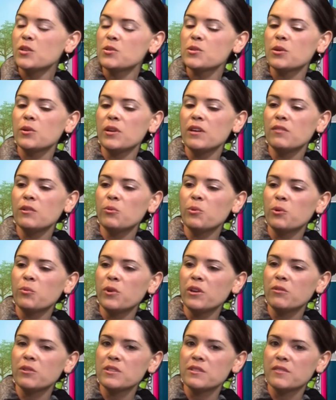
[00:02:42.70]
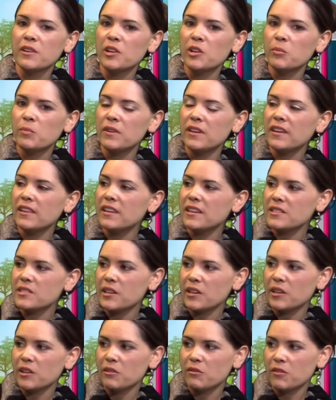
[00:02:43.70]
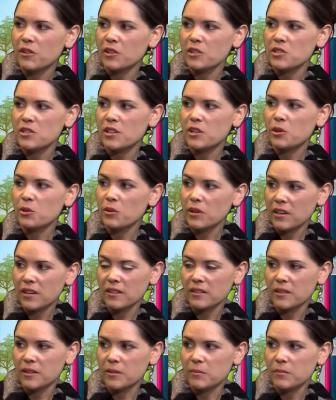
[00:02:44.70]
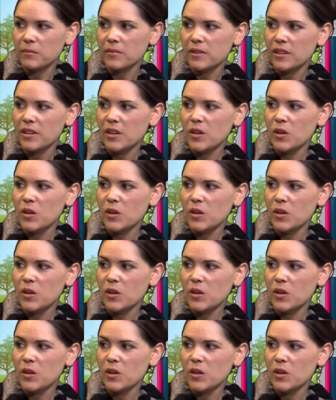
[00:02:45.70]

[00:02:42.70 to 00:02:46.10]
So even when we were developing the executive functioning curriculum,